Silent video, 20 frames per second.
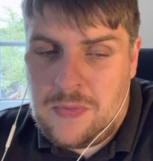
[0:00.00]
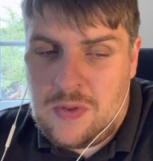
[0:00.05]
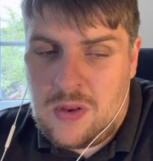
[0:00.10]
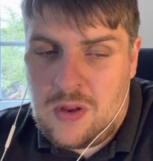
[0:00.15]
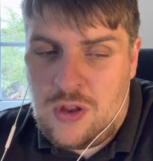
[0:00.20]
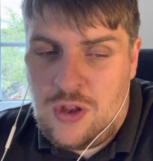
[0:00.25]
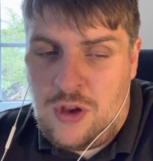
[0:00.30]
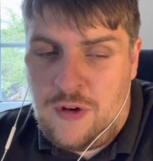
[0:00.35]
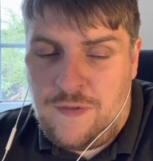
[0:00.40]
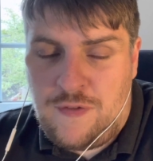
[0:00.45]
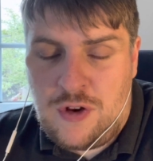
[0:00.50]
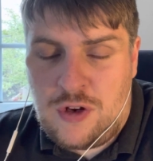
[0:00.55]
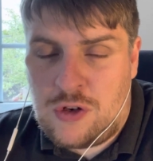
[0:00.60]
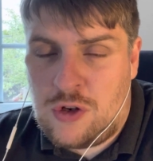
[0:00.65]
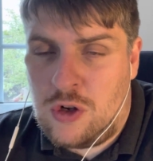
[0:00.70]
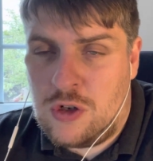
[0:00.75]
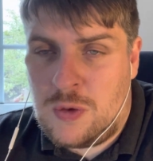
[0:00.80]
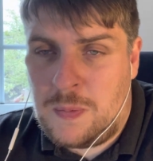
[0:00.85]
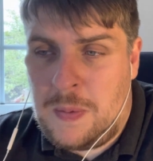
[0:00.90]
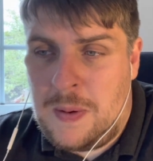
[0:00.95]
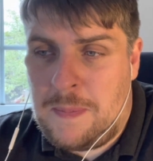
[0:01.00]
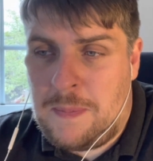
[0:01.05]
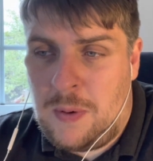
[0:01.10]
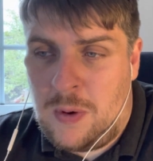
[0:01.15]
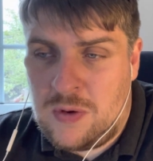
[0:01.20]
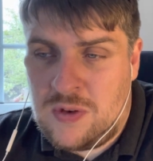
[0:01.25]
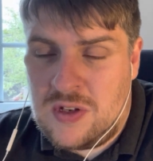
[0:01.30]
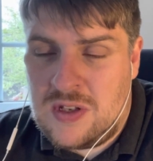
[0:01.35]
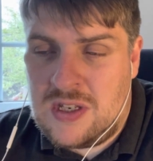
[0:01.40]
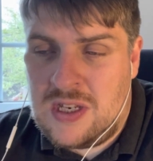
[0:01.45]
you've just got to be
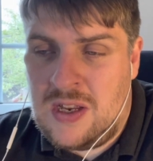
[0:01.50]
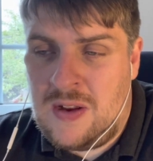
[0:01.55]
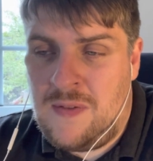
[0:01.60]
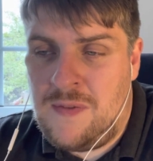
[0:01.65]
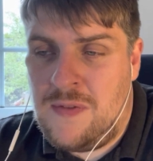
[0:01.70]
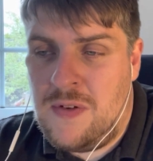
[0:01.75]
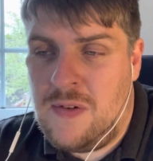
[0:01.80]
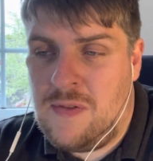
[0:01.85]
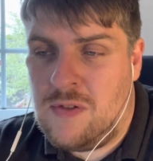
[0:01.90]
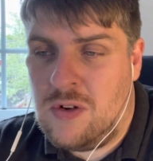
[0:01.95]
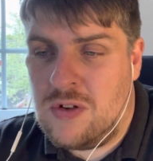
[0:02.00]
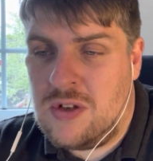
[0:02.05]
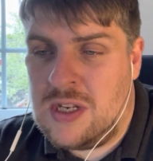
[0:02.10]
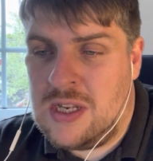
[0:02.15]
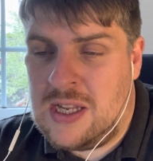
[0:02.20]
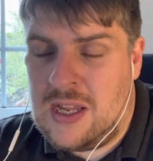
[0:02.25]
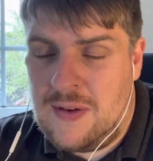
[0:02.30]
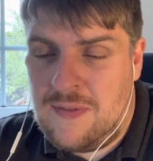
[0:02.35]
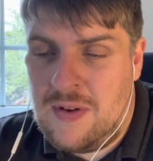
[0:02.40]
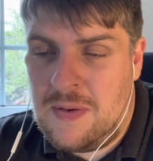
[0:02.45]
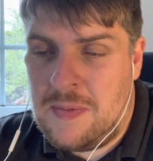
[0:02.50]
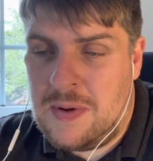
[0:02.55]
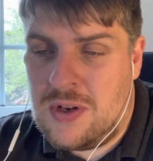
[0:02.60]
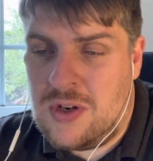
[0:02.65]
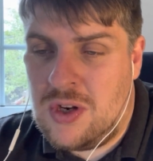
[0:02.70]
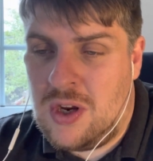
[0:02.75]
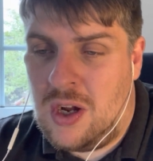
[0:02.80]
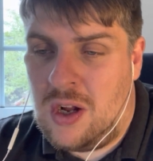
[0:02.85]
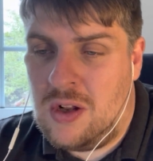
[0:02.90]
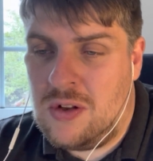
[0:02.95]
positive. You've got to give him a
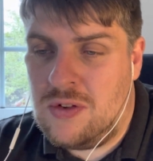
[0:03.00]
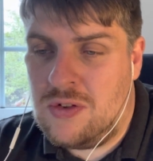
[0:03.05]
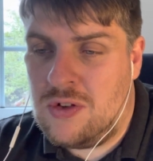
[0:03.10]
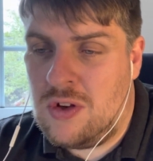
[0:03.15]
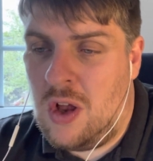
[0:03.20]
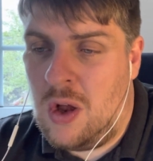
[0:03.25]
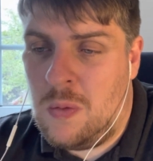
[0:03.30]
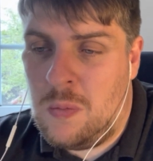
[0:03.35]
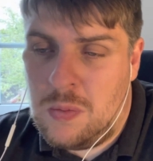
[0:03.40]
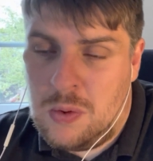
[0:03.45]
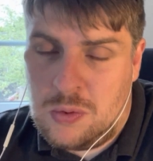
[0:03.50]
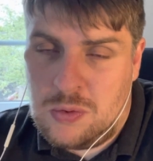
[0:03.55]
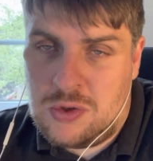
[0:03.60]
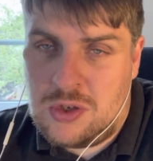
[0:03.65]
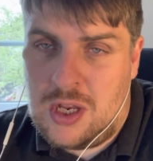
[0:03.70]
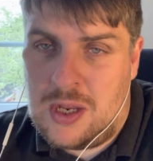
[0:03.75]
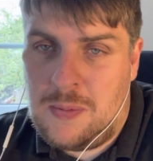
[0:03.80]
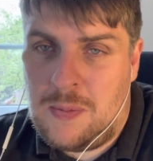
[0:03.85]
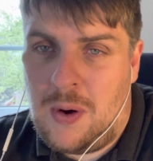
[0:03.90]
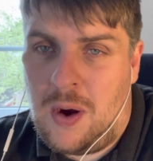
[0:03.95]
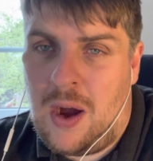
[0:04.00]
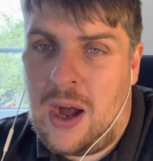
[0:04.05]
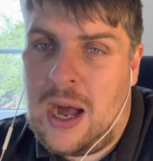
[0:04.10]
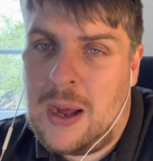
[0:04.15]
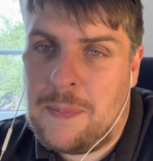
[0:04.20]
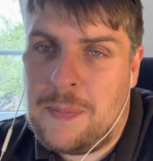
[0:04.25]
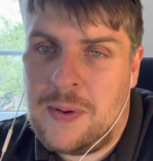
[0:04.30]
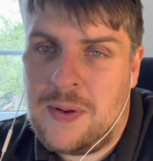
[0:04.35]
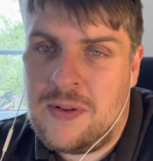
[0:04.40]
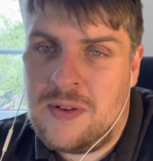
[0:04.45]
chance, and we'll see what
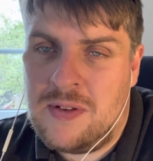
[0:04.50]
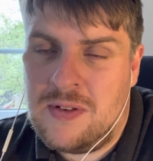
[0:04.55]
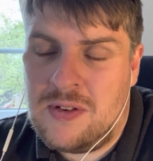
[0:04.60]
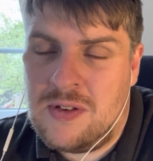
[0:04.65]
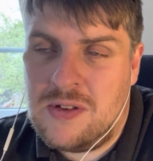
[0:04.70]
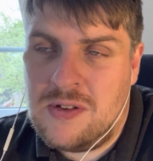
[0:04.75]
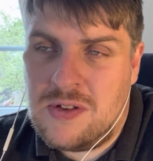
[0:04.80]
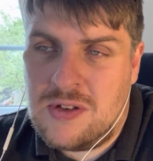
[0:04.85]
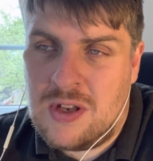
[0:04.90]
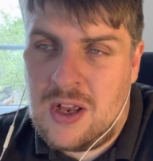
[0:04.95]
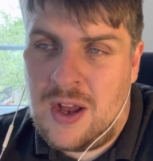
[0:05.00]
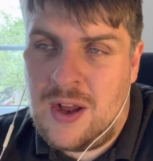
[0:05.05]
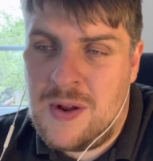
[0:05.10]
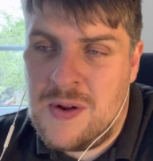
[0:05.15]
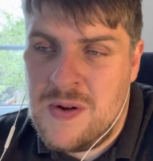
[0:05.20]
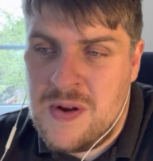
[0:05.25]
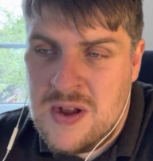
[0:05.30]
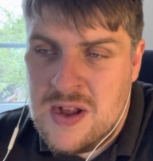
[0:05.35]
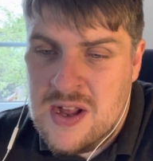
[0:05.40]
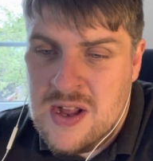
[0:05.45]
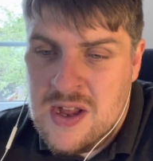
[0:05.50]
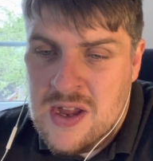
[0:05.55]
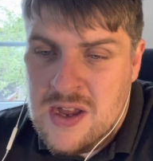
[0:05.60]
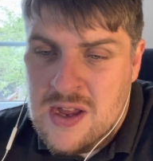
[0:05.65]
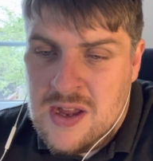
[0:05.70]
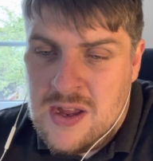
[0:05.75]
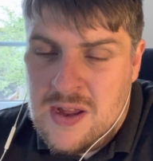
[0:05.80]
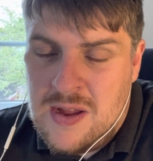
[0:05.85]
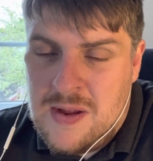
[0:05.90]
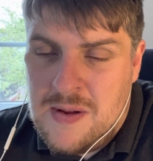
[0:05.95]
happens. So,
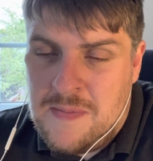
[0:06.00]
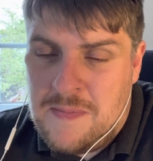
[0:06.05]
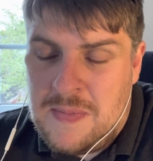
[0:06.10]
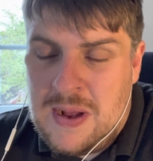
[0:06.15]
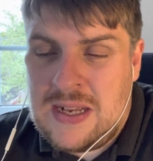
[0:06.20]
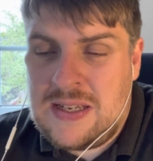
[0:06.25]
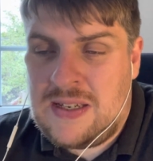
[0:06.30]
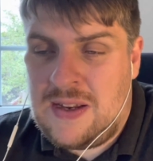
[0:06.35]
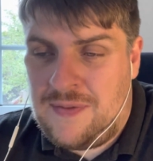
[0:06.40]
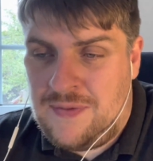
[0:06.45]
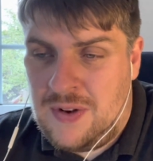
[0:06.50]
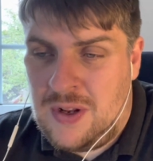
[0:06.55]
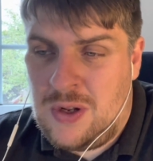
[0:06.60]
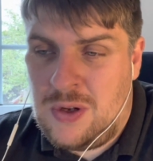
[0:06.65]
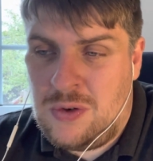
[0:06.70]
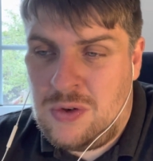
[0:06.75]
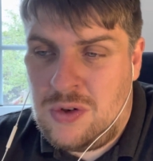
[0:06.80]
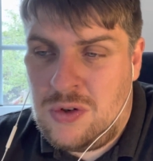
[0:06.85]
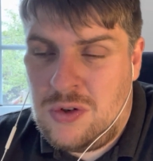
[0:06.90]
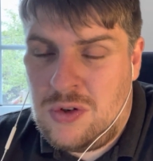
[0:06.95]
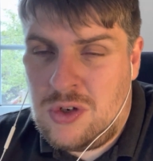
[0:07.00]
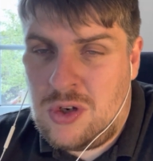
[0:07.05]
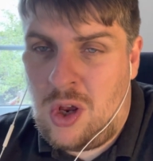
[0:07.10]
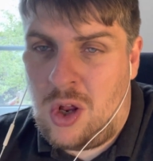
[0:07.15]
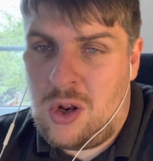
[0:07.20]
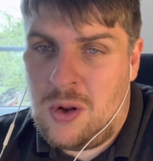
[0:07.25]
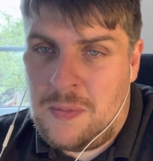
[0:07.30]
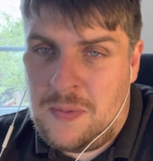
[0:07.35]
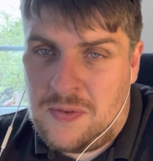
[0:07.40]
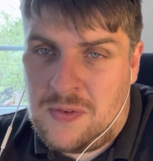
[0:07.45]
massive news.
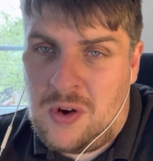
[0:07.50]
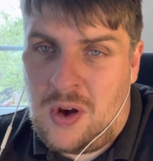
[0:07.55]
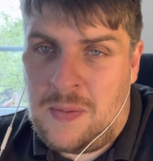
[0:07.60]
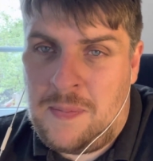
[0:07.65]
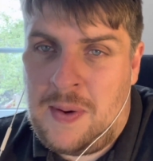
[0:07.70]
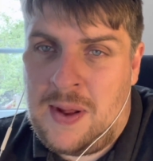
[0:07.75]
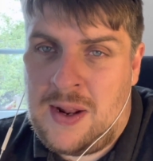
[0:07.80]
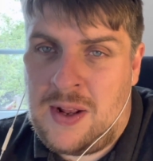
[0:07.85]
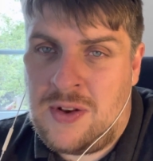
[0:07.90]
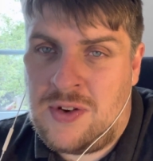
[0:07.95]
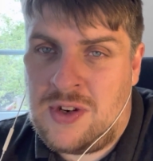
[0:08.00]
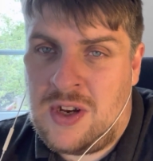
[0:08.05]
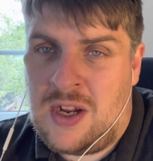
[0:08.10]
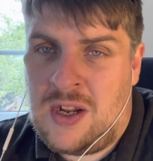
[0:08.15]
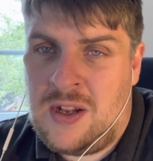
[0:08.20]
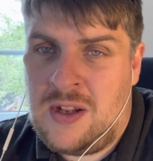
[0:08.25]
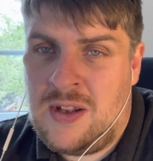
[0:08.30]
Tottenham have got a manager.